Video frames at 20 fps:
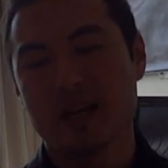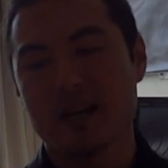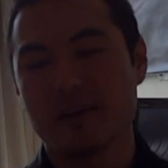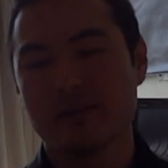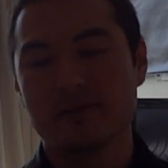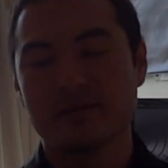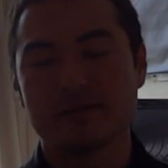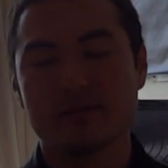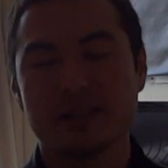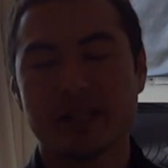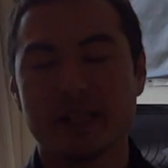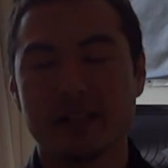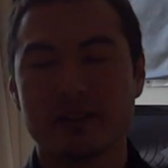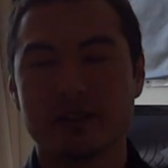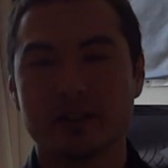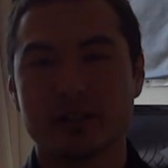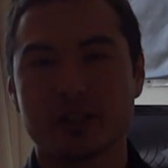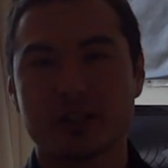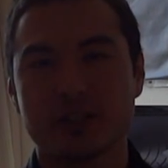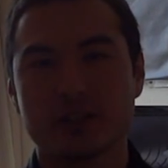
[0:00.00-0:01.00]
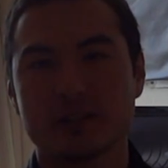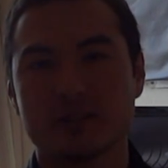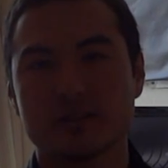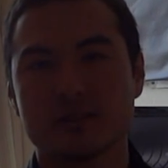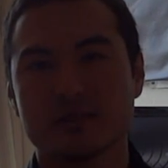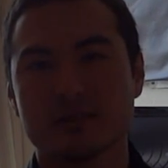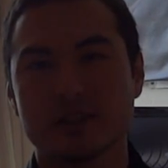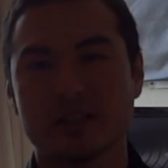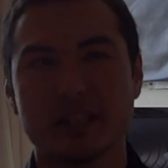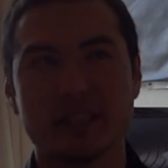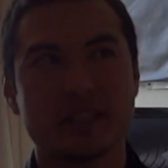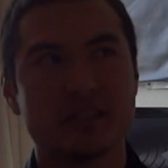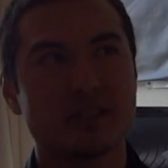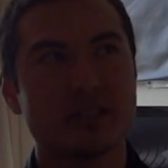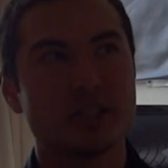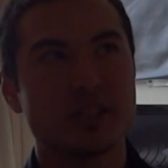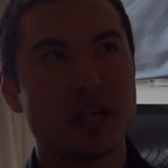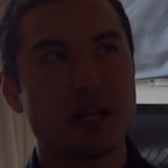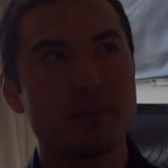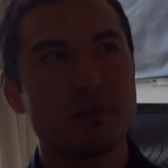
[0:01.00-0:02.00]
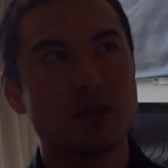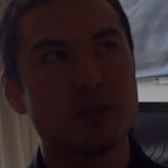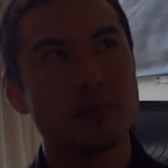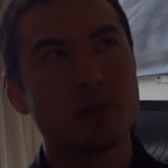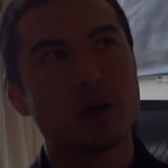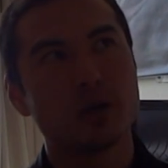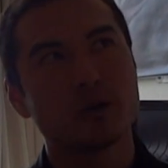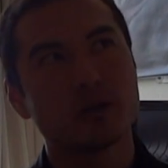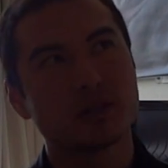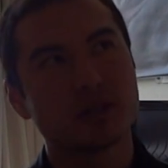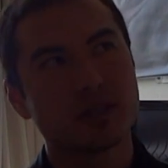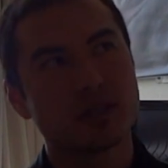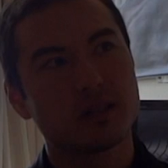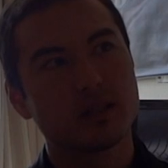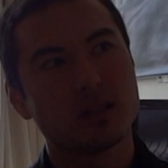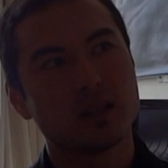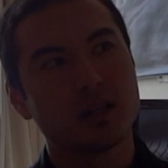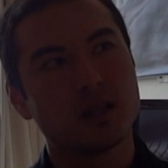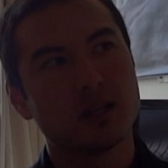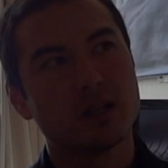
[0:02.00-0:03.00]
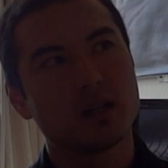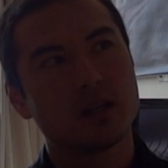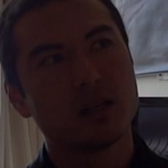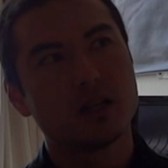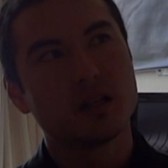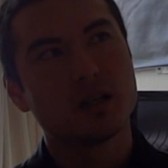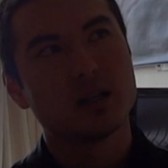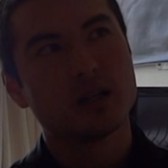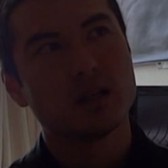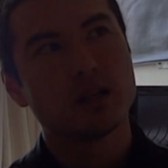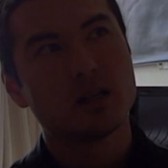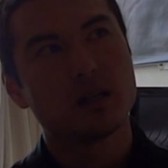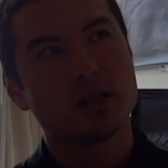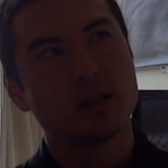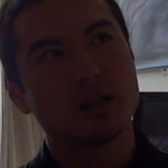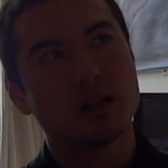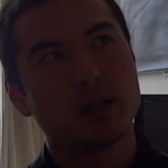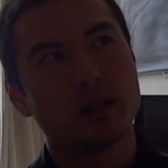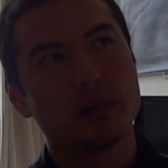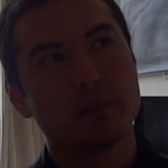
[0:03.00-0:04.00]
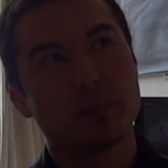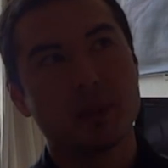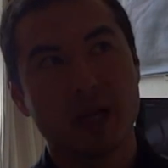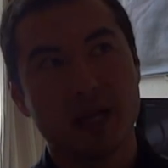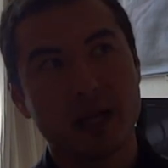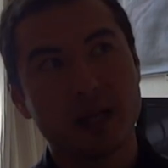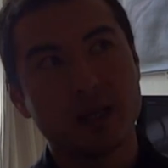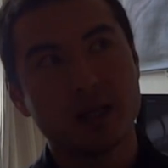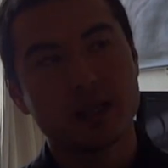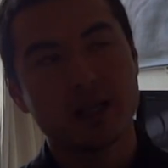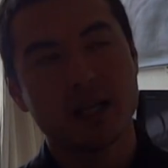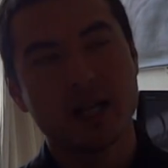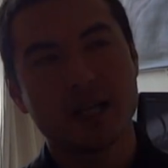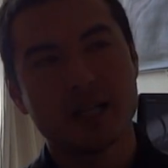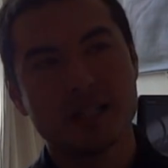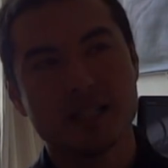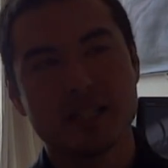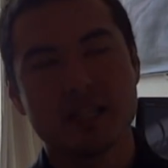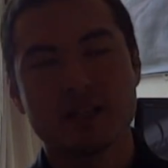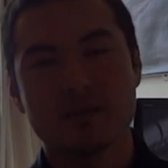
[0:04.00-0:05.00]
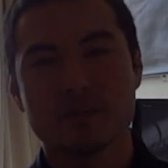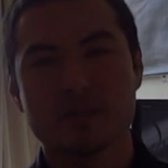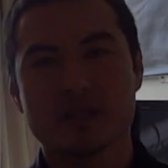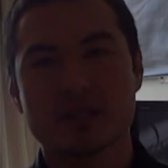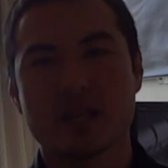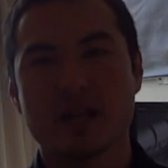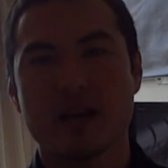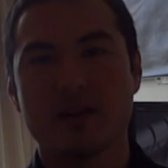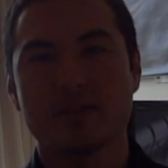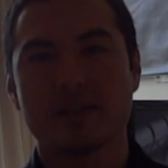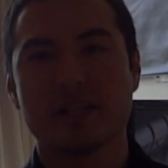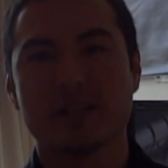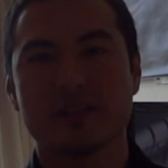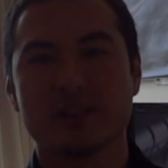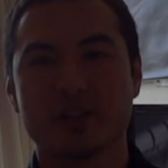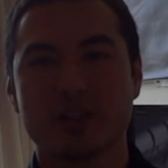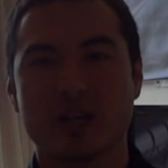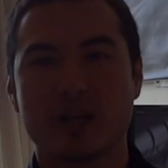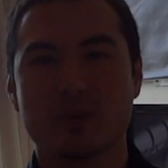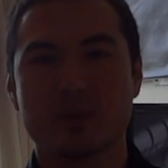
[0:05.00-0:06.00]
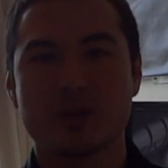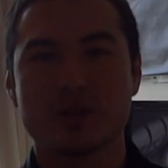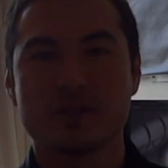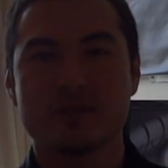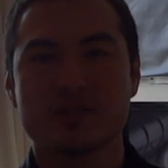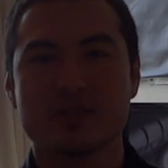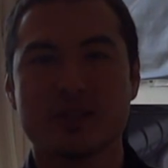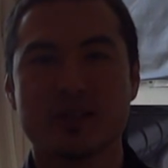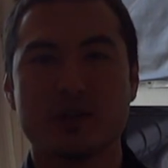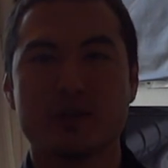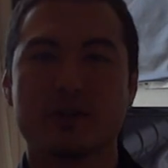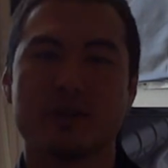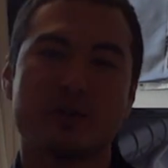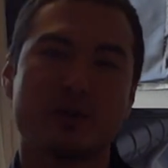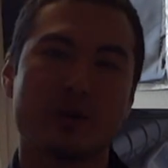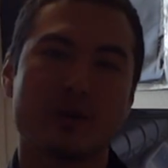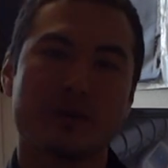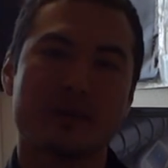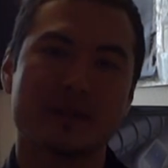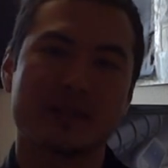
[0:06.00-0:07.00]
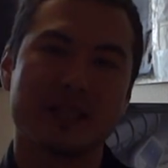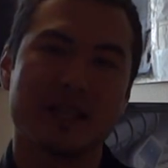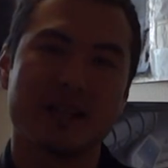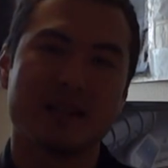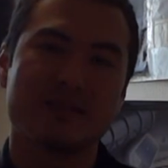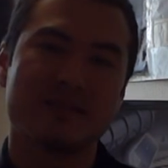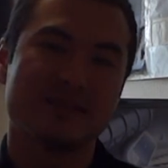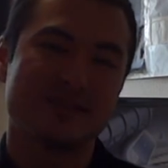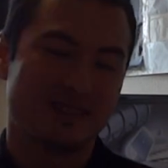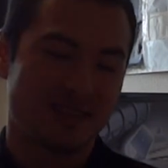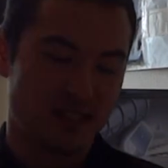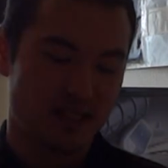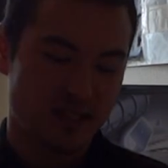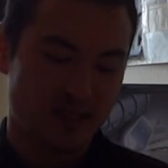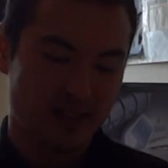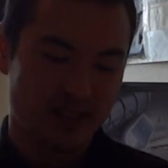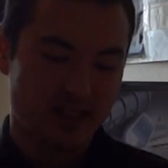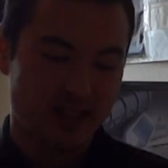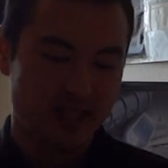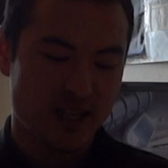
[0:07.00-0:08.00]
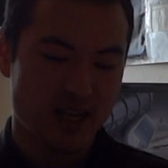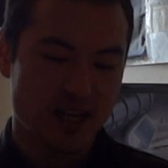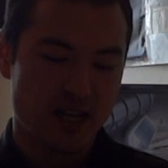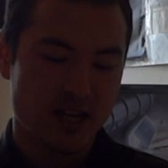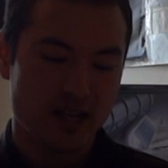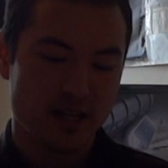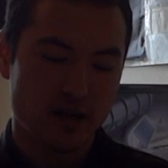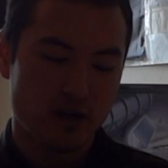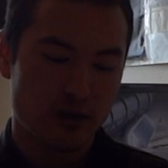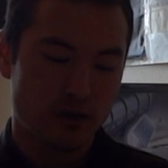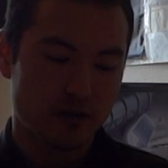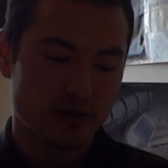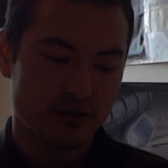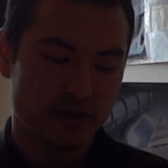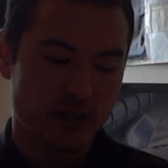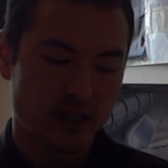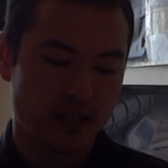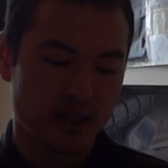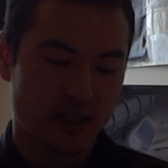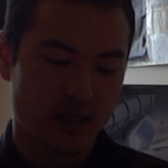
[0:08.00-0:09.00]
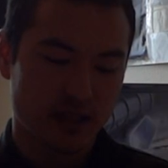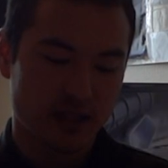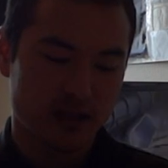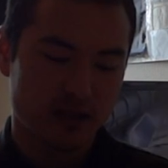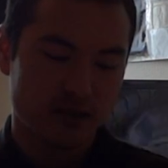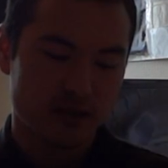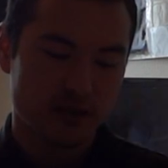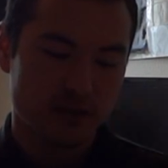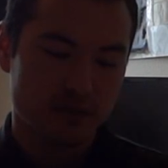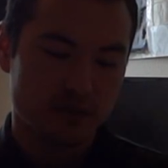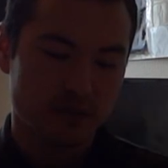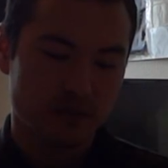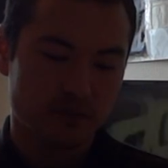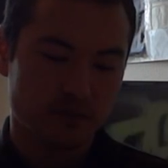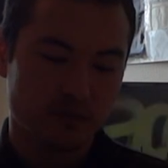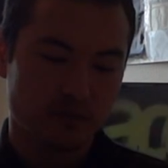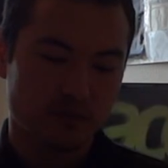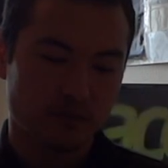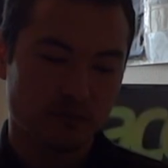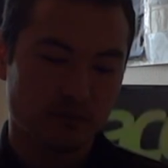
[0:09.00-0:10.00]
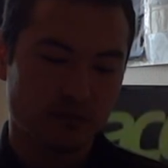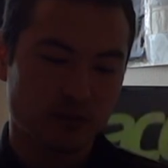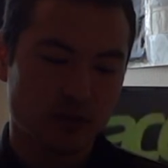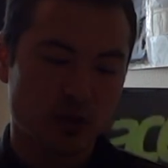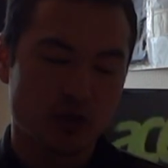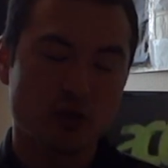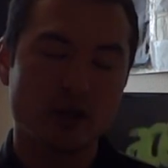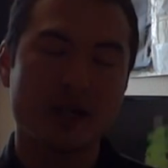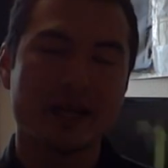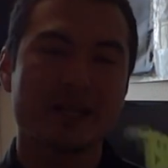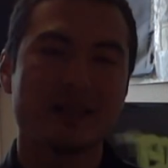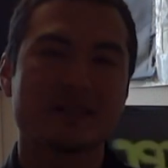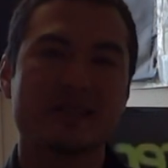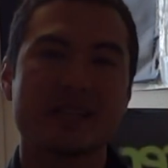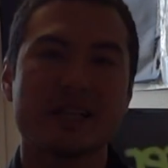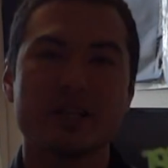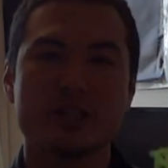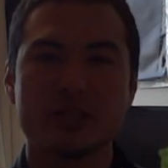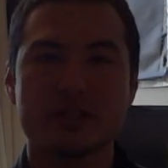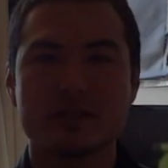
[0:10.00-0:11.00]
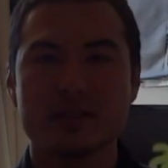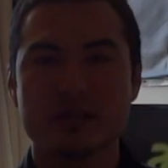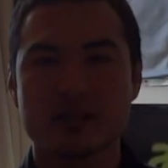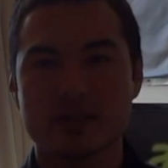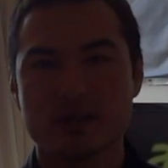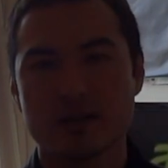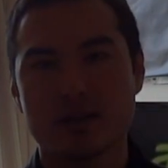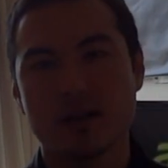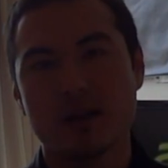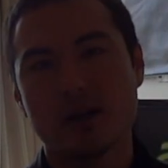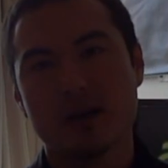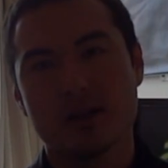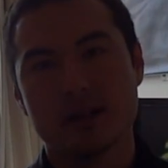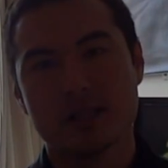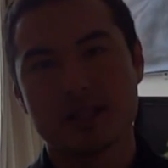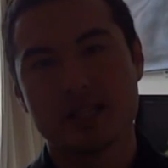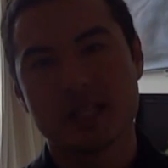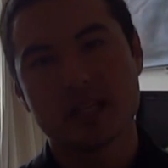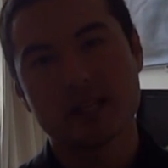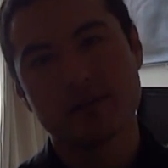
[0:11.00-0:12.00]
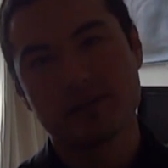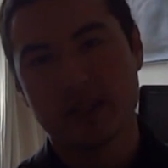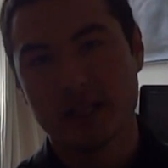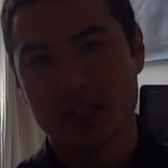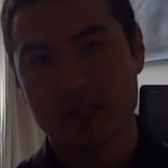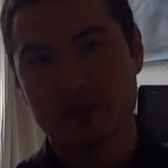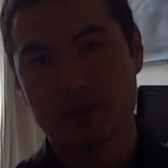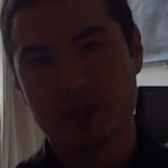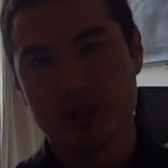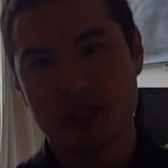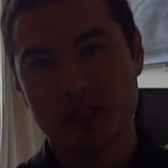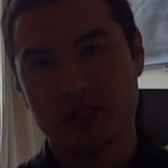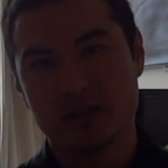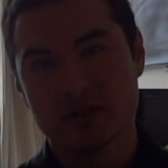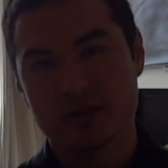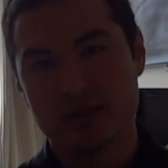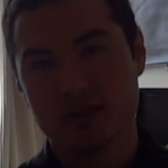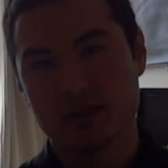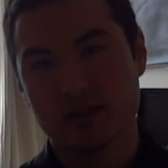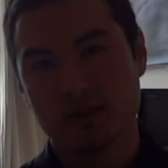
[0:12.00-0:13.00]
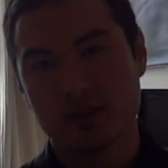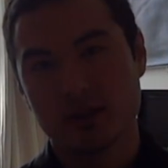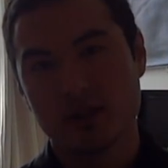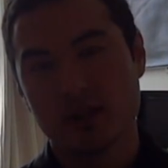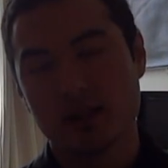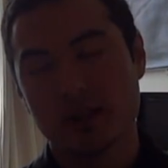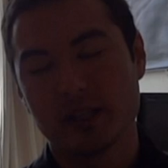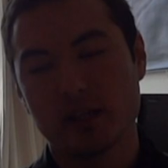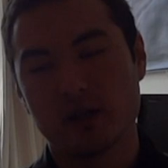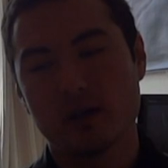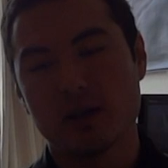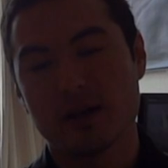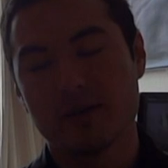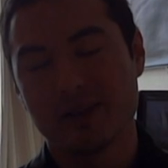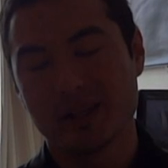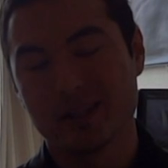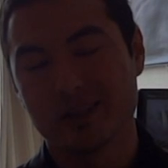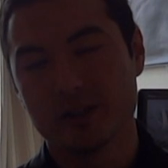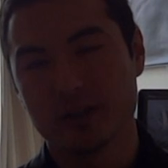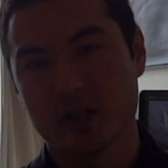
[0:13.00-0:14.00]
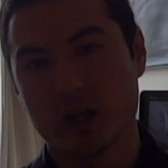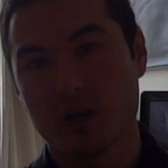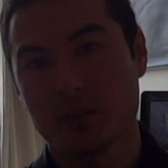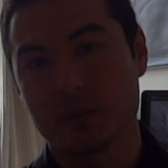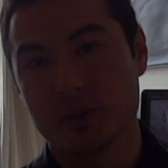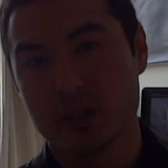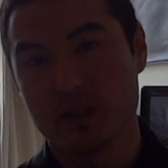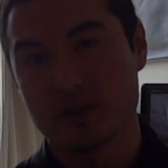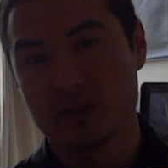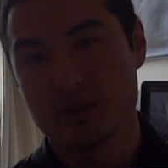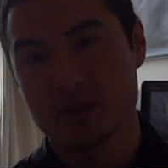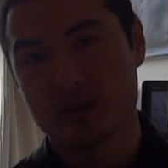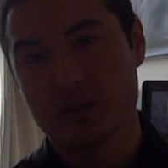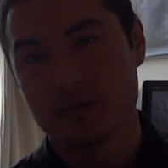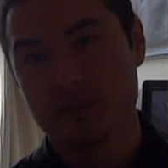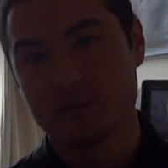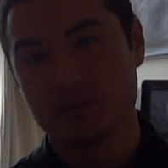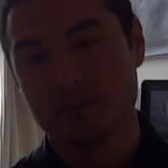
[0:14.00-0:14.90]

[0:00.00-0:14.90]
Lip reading: have English. At least the JP Post Bank ATMs have an English option, so you don't need to worry about that. And all of the train stations, the ticket vending machines, they all have English options.